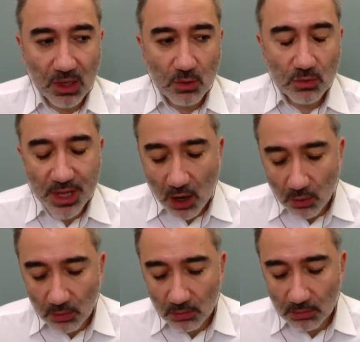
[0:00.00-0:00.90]

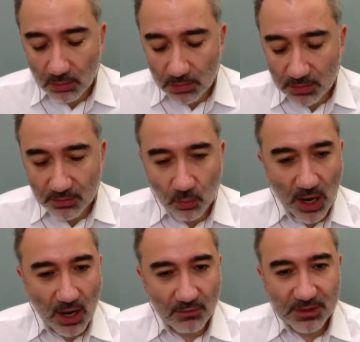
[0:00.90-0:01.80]
Now, why
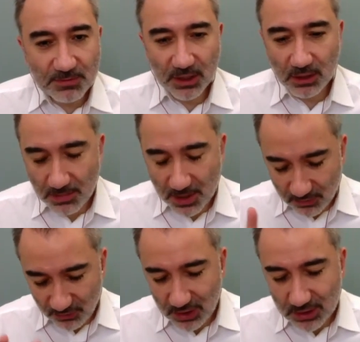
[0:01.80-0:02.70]
are we speaking about
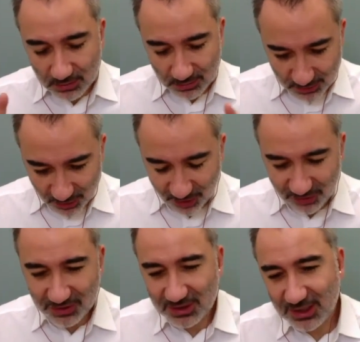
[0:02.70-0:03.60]
reason,
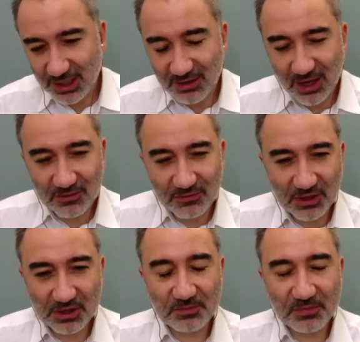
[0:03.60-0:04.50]
tolerance, and
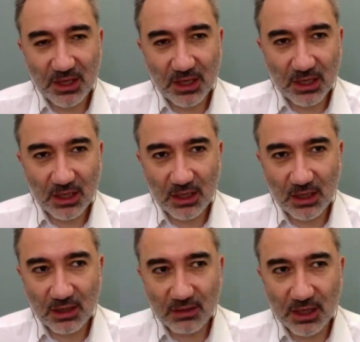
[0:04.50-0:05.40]
freedom?
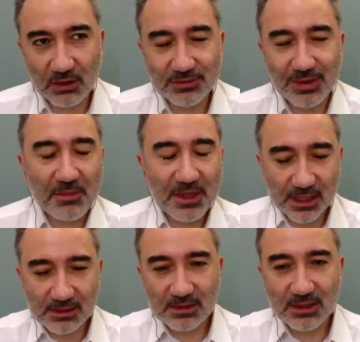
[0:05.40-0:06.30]
Because, I mean,
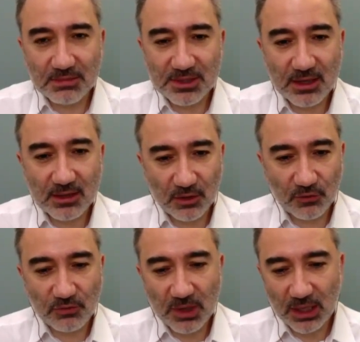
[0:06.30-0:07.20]
that's the subtitle of
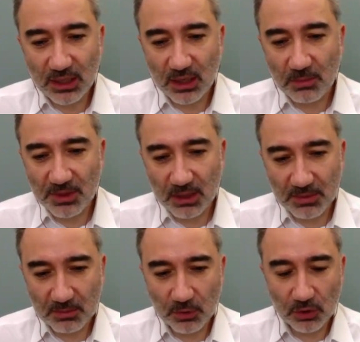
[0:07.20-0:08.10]
my upcoming
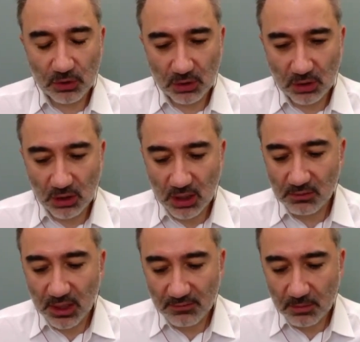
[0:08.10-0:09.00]
book. I will
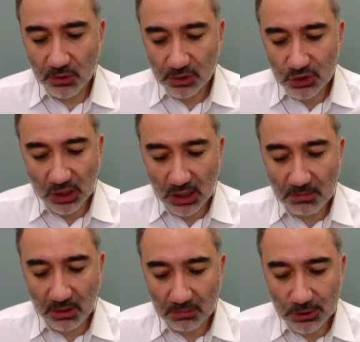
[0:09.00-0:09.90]
have a book, inshallah,
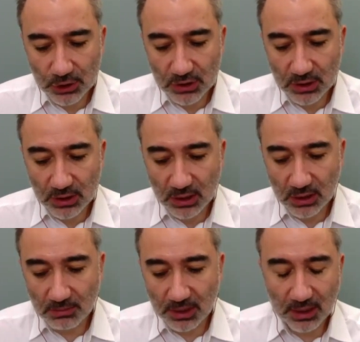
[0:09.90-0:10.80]
published
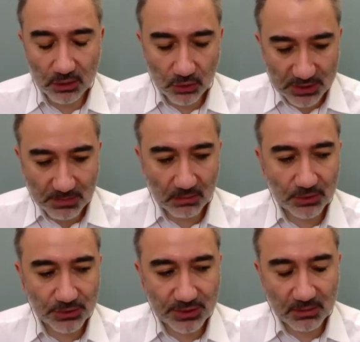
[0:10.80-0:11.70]
by a US
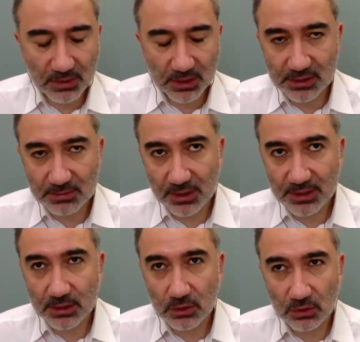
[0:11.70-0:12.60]
publisher, St. Martin's Press,
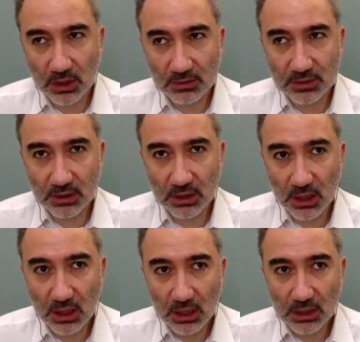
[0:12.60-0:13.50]
in
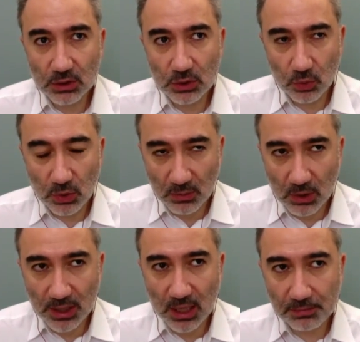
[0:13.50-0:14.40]

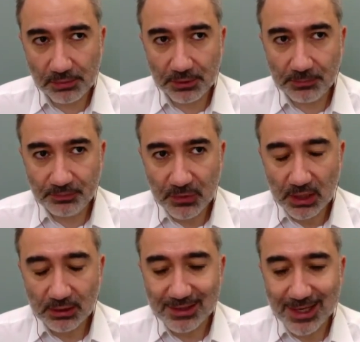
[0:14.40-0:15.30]
2021, April.
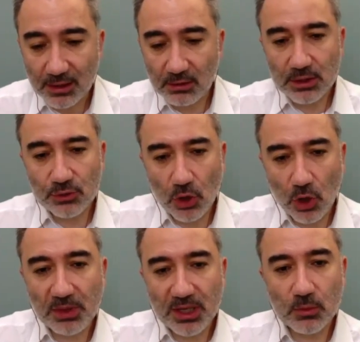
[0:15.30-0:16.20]
The title is
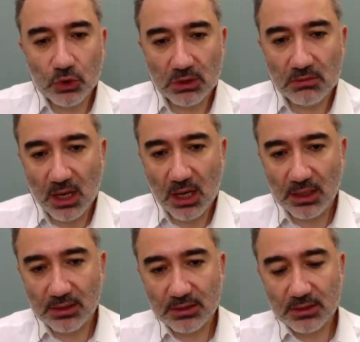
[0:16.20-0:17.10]
Reopening Muslim
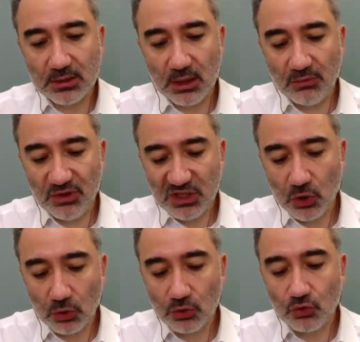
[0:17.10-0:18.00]
Minds, A
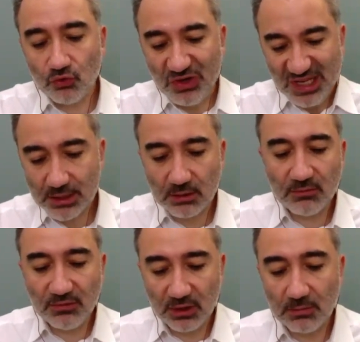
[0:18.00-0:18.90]
Return to Reason,
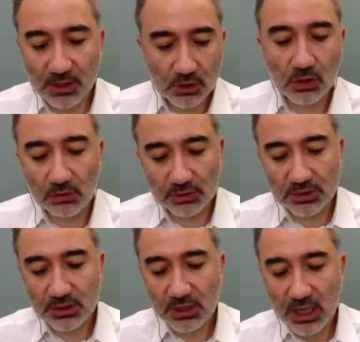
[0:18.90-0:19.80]
Freedom, and
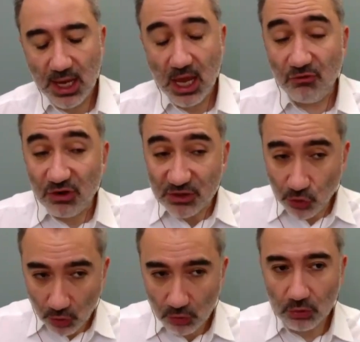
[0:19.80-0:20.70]
Tolerance. A
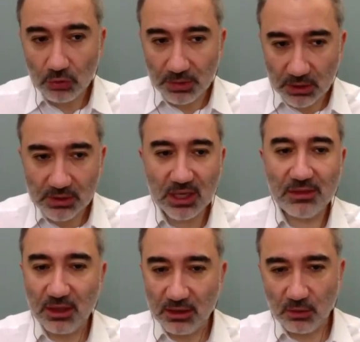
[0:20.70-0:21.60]
return, because I
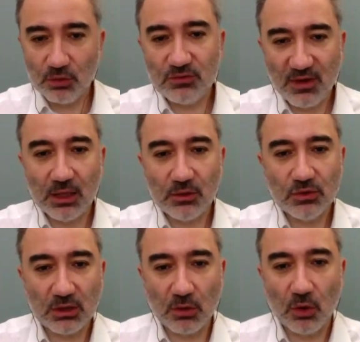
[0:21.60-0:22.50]
think those values
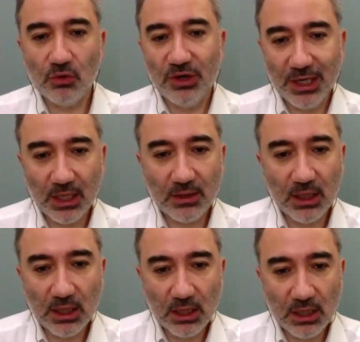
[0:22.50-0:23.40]
are already
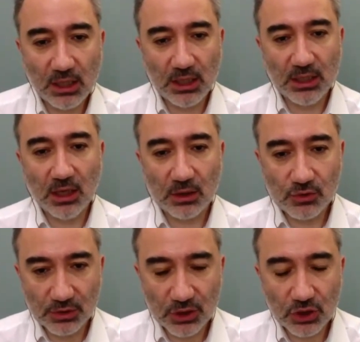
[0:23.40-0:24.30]
in our
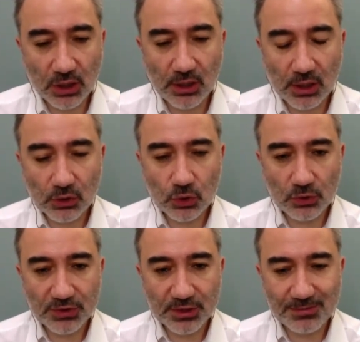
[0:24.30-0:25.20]
tradition and in our
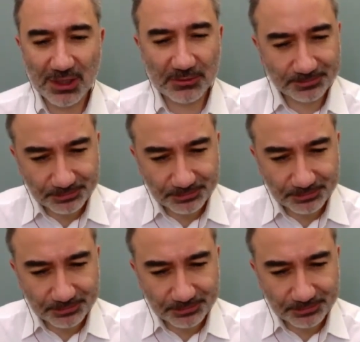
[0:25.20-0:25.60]
sources, but